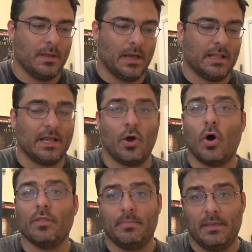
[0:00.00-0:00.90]
I like
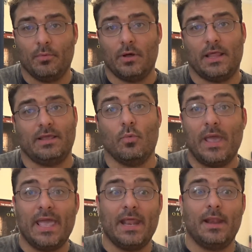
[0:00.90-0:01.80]
all the people. I like
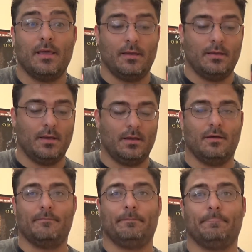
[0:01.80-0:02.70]
Winn.
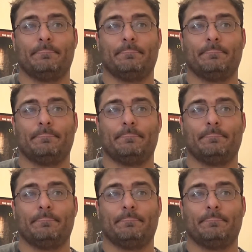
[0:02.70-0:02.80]
Um,